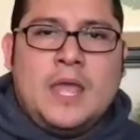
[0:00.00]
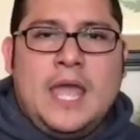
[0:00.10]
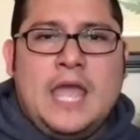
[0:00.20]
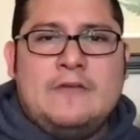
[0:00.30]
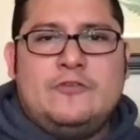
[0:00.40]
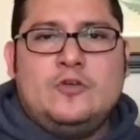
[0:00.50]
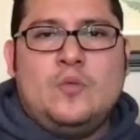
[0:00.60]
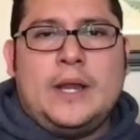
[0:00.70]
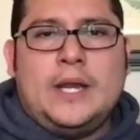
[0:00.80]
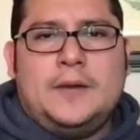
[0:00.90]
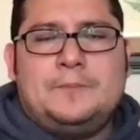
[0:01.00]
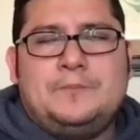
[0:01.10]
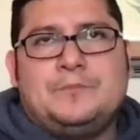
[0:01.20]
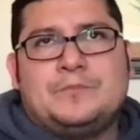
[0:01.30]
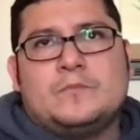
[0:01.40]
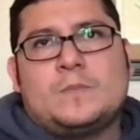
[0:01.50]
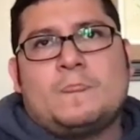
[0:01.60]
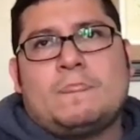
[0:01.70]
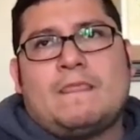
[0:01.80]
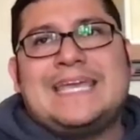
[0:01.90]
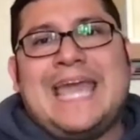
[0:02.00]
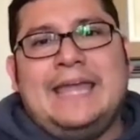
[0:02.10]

If you want to get